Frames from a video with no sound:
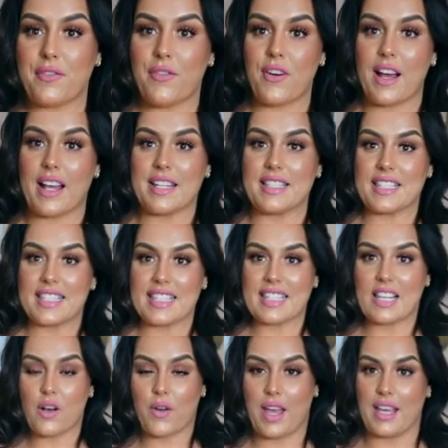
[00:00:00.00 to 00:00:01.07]
friends.
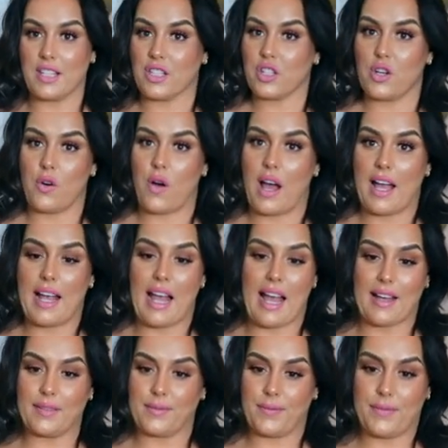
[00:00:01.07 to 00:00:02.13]
Okay, so I,
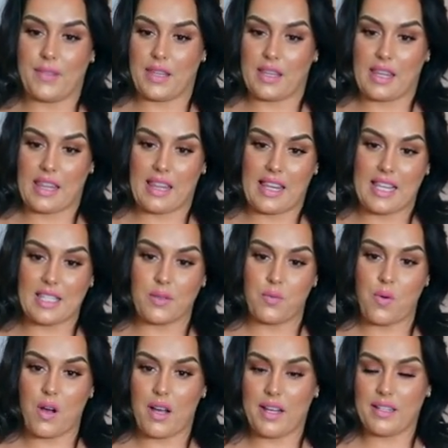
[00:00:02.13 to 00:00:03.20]
this
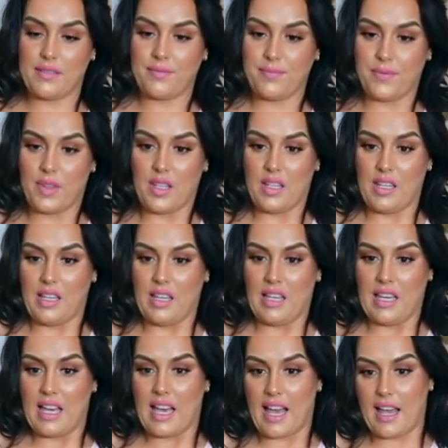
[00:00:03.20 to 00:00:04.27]
one,
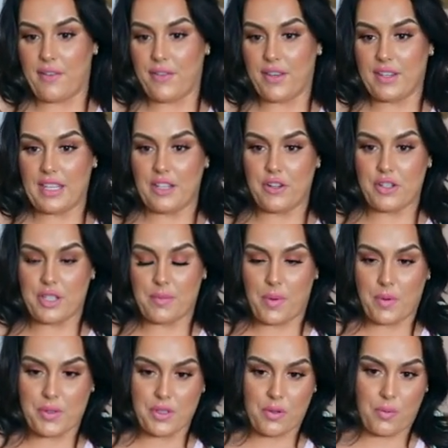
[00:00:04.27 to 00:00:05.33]
I feel like you're
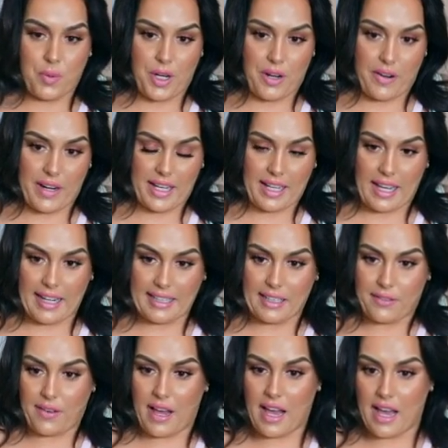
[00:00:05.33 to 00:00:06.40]
supposed to wear it kind
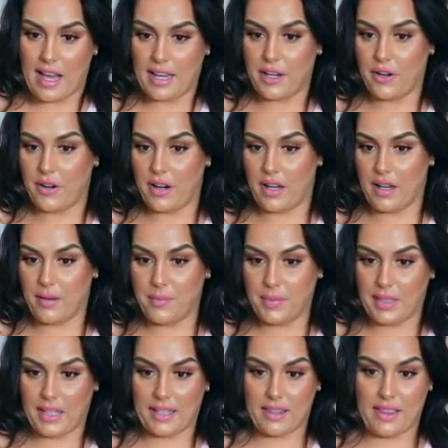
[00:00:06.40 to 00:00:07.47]
of higher up
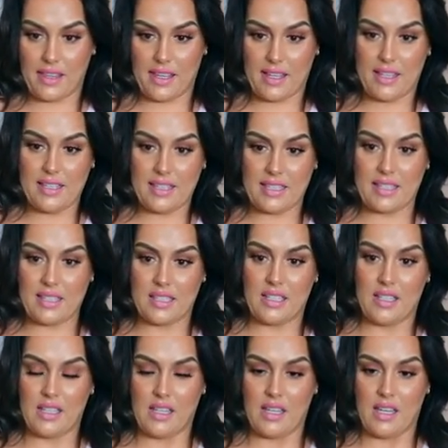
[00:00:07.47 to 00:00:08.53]
like this,
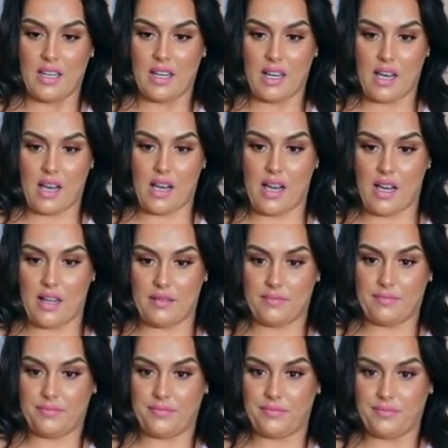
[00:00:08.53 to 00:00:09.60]

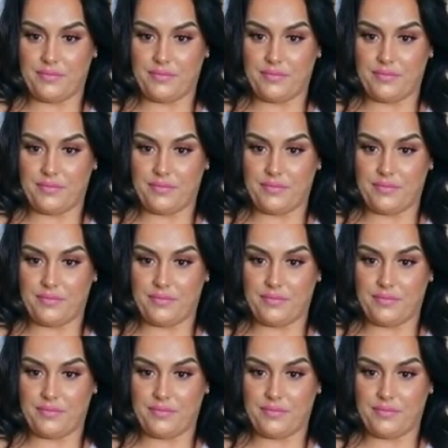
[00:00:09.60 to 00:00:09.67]
um,